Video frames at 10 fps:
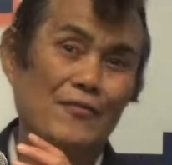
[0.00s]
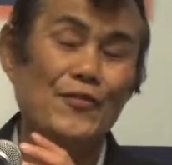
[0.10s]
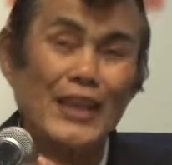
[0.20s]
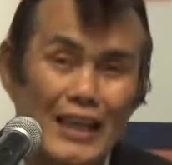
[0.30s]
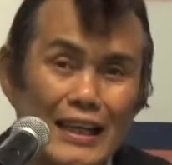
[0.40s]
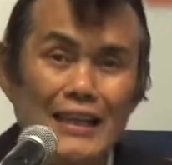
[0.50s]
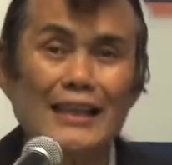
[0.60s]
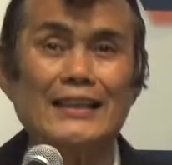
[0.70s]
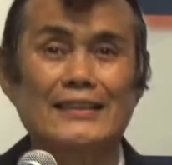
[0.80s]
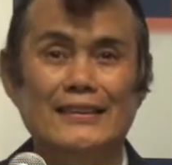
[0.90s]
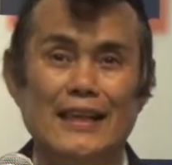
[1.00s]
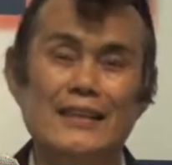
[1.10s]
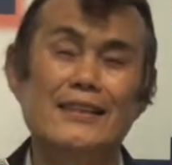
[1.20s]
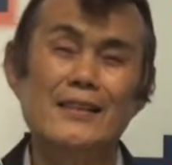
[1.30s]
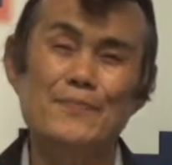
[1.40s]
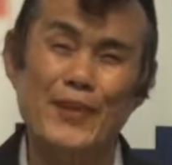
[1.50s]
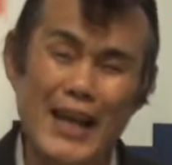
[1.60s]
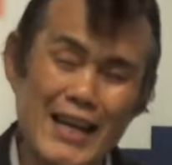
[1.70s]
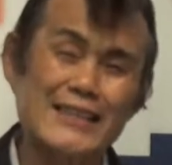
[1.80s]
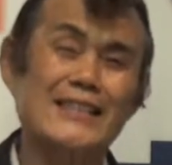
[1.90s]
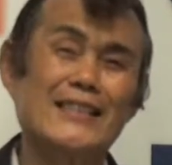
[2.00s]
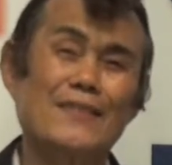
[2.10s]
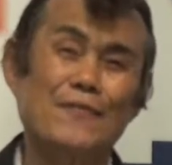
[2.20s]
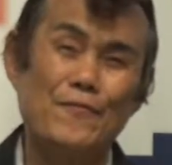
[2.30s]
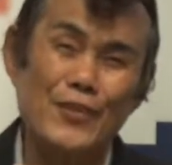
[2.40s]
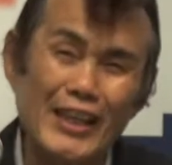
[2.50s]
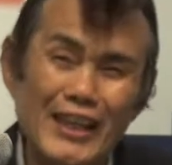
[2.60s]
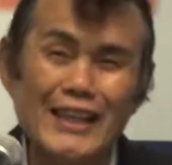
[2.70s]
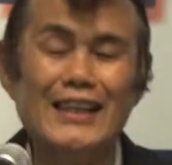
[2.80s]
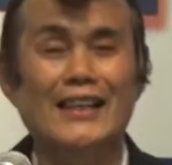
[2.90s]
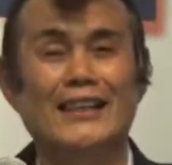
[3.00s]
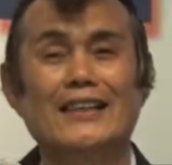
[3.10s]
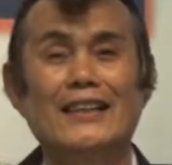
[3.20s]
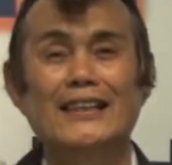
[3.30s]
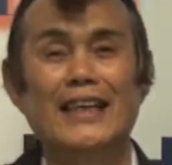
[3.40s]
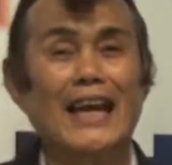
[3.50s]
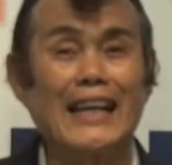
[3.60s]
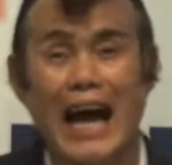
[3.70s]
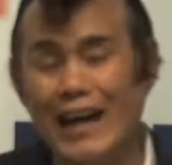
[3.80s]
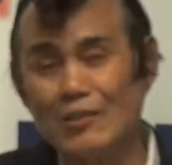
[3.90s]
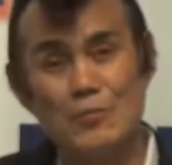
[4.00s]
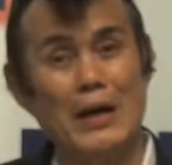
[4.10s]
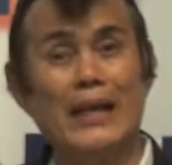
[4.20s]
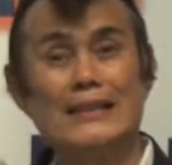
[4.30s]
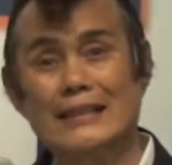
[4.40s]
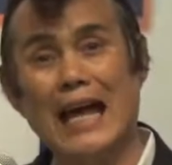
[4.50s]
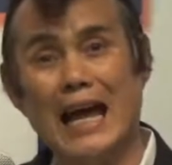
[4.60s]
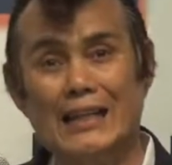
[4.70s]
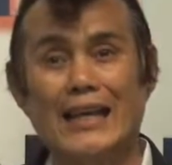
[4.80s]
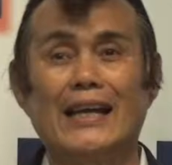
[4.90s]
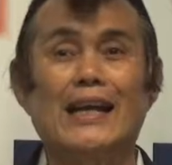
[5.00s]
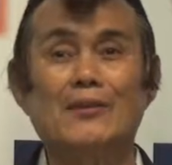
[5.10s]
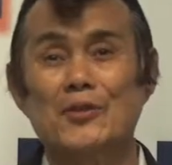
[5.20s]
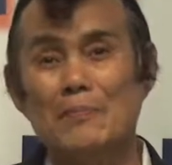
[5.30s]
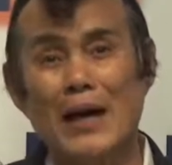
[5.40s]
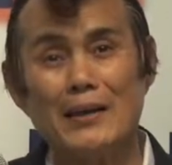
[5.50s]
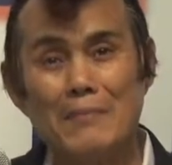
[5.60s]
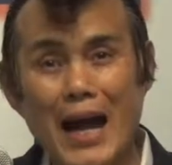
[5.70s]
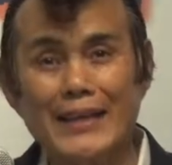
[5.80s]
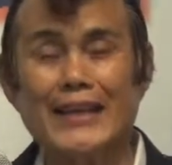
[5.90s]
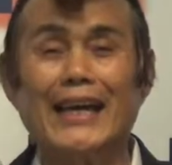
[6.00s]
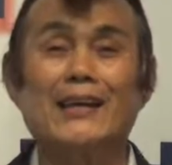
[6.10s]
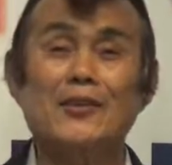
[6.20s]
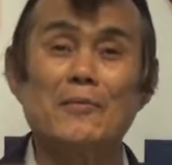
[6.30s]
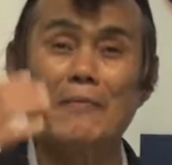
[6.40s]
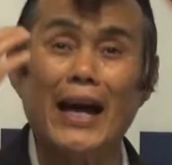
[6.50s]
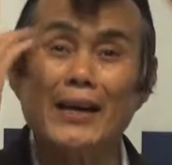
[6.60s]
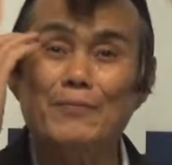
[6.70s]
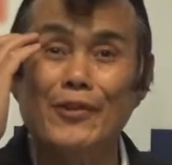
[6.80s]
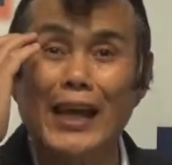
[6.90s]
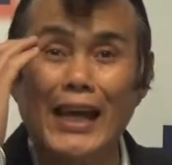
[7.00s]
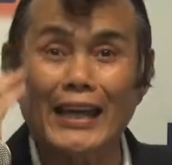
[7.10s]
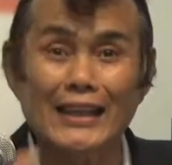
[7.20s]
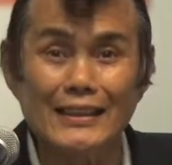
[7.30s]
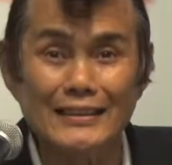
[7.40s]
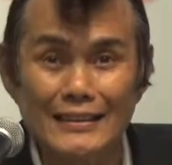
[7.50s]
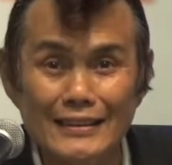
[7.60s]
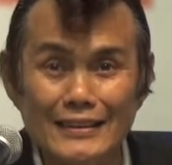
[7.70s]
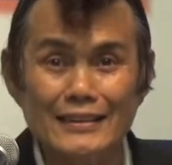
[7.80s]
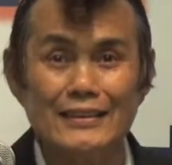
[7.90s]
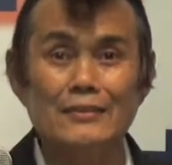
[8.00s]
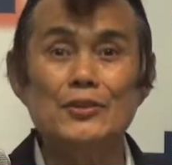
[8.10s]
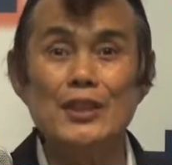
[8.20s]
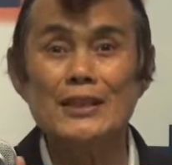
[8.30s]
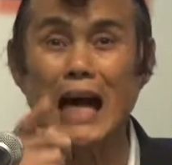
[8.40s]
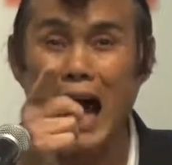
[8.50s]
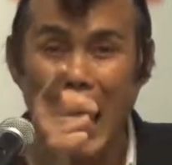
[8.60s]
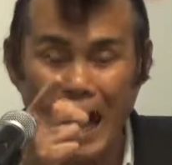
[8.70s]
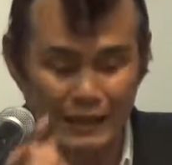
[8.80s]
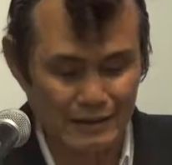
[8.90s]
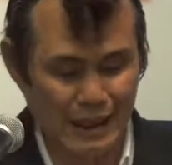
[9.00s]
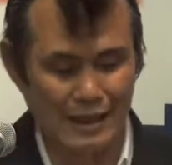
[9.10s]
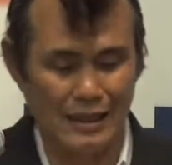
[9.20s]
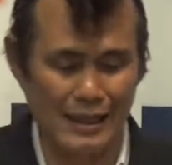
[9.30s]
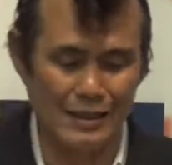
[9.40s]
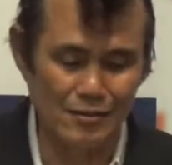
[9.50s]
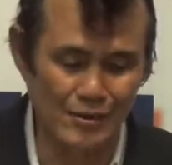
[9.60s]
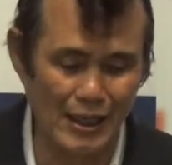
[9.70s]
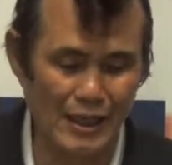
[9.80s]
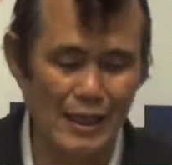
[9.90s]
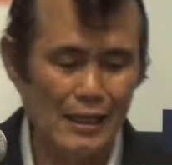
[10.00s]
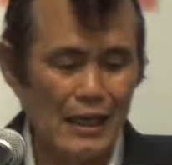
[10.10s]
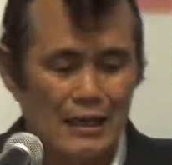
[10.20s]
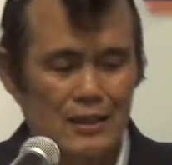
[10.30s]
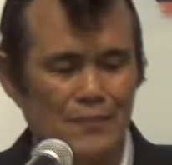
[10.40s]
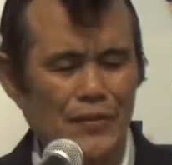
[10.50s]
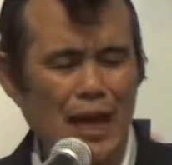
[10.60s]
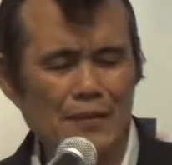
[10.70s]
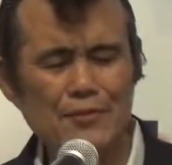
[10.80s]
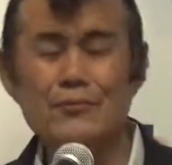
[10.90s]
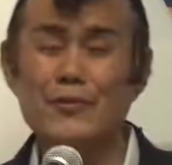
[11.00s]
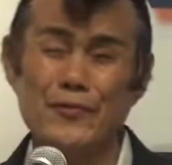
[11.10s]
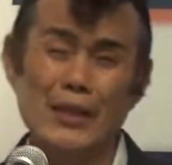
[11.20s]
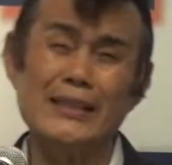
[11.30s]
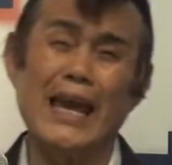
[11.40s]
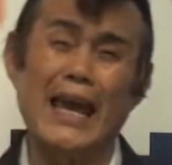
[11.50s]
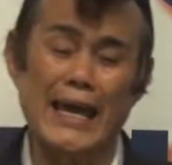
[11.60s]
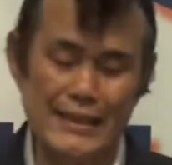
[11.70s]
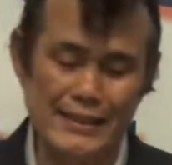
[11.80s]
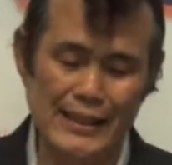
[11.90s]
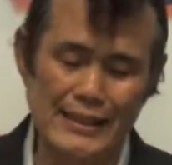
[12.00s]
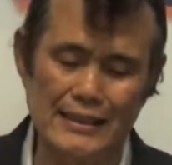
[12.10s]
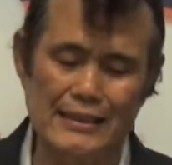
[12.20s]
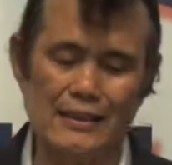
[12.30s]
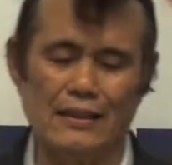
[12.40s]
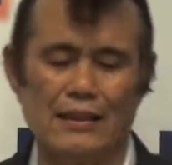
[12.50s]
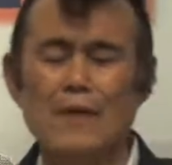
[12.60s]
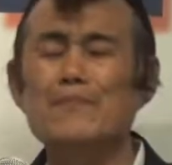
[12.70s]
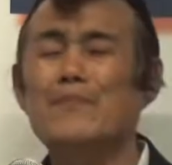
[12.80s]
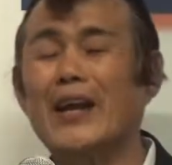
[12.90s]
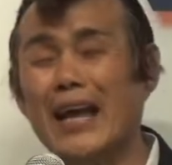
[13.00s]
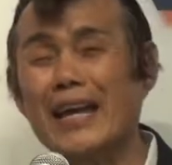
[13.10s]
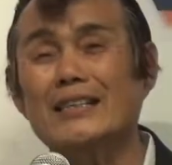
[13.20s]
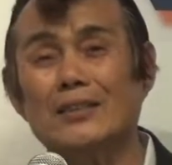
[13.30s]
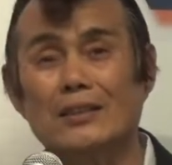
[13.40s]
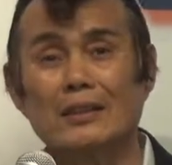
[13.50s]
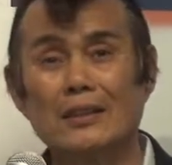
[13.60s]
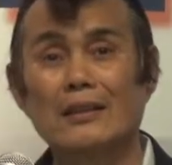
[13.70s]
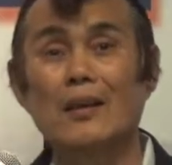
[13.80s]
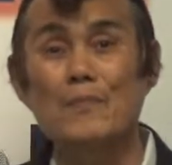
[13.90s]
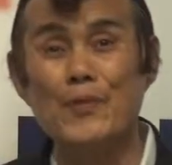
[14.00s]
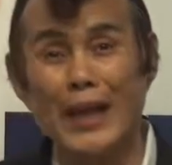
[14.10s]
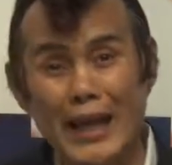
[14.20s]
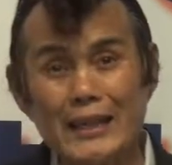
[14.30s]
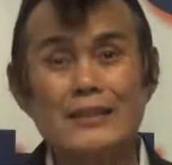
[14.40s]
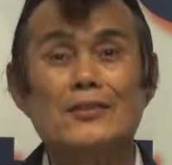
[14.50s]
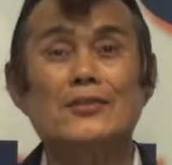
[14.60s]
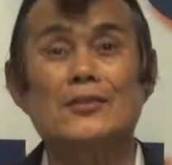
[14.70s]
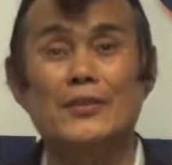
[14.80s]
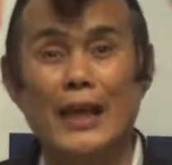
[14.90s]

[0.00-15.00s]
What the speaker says: feeling, a depressing feeling. Get out of my sight, get out of my mind, get out of my brain, which is a heart. Hallelujah. Sometimes we feel the hatred, the complain to the